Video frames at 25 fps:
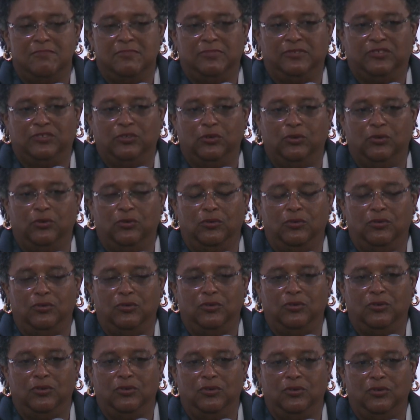So
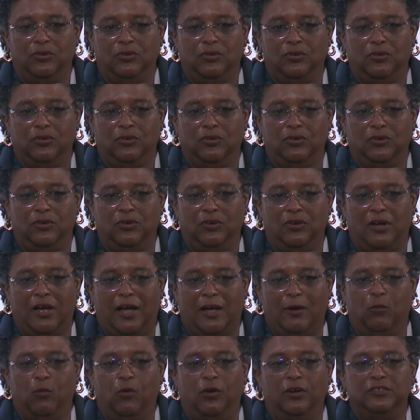
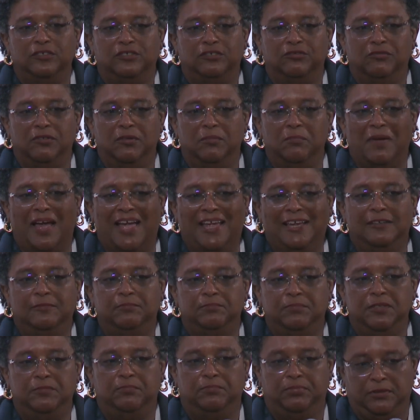I want to
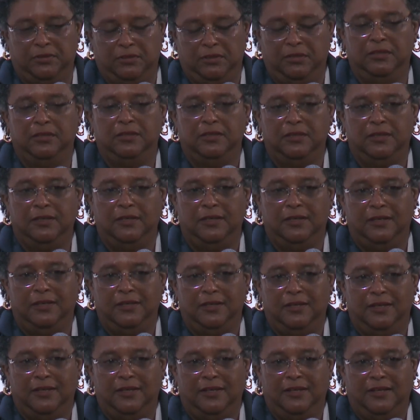remind people
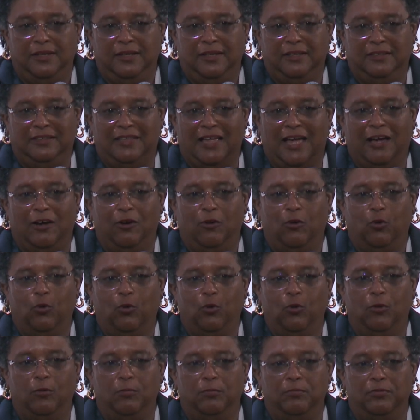that
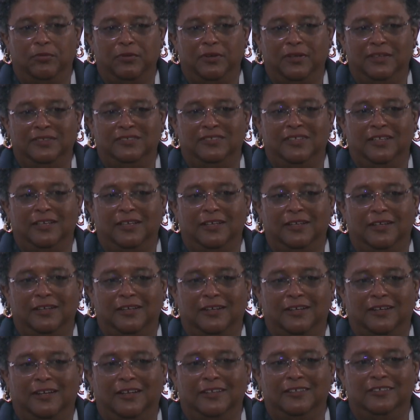hope is a
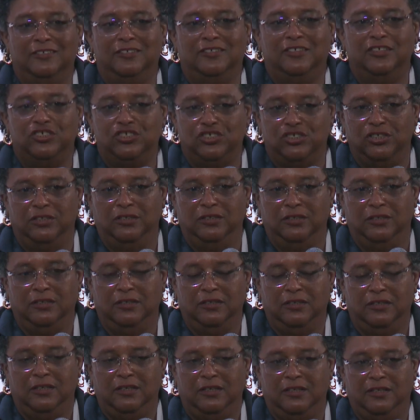condition
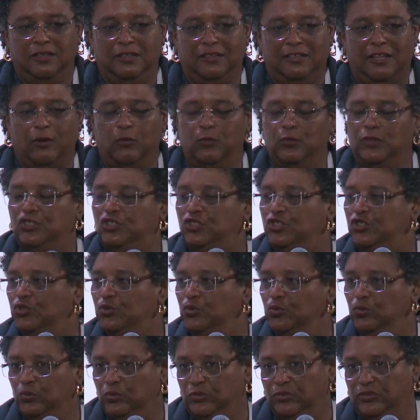that we
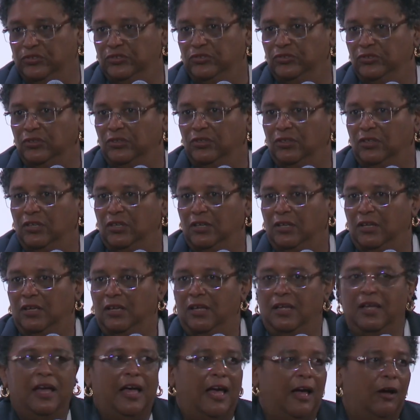choose,
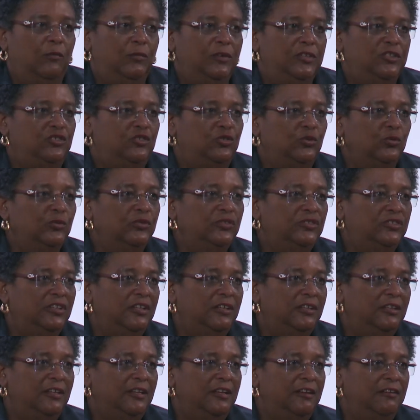and we choose
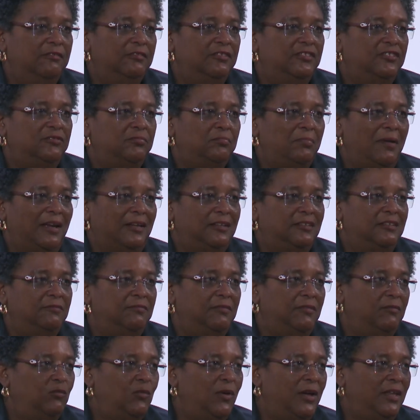it
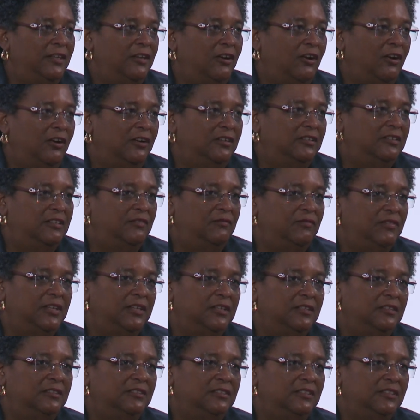irrespective of whether our
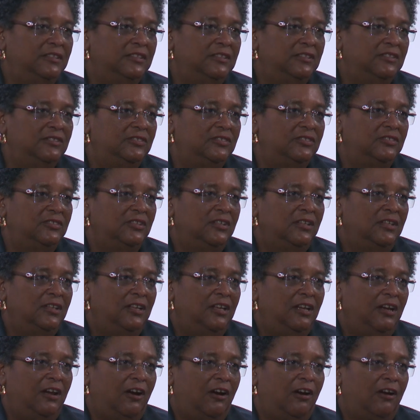difficulties
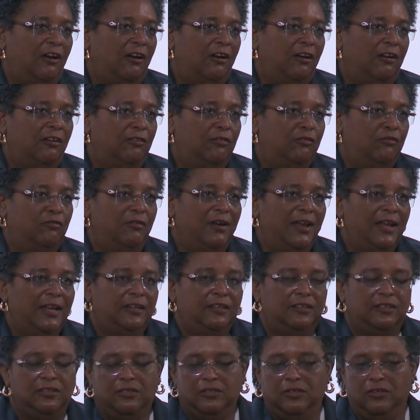are
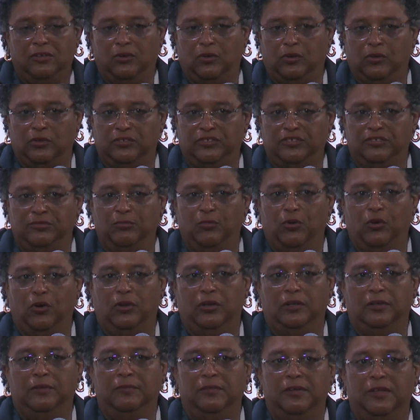great or
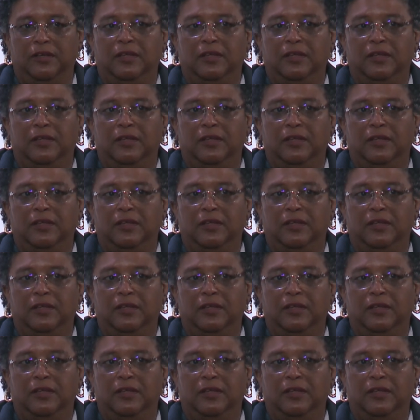small.